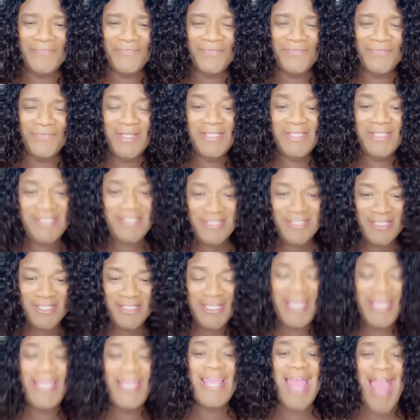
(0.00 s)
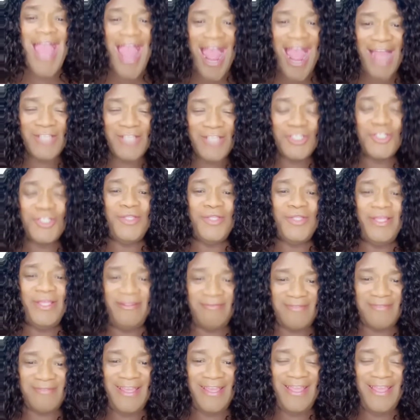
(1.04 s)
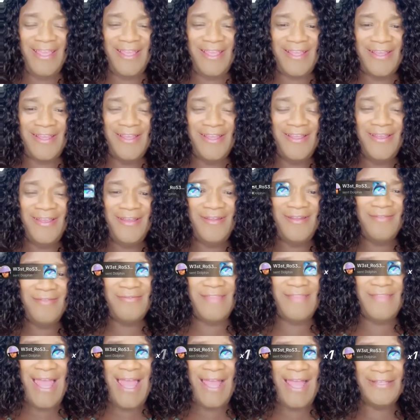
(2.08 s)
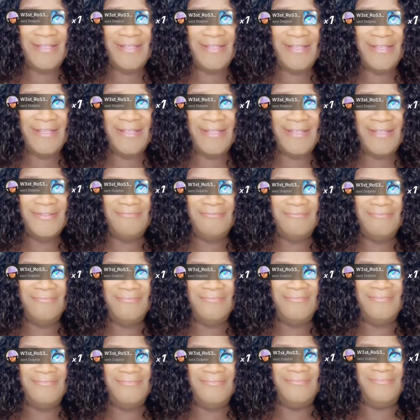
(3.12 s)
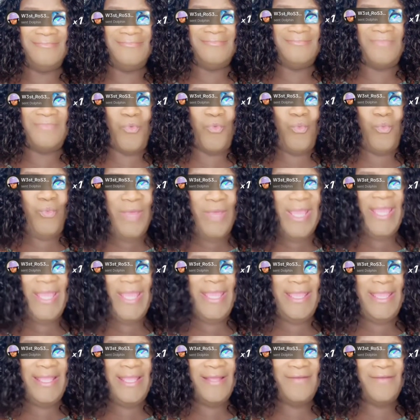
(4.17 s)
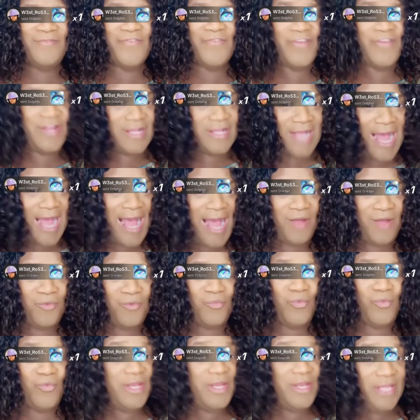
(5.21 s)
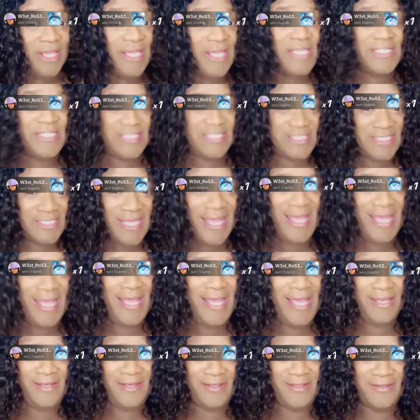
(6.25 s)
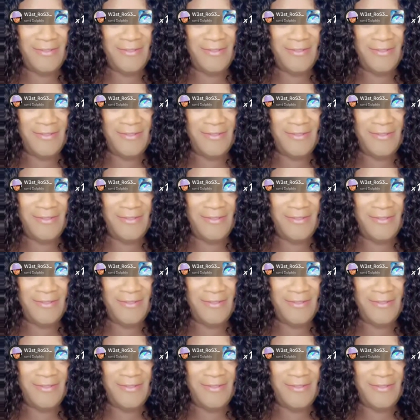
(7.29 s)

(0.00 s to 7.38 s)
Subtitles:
Does he actually think that we forgot what he said.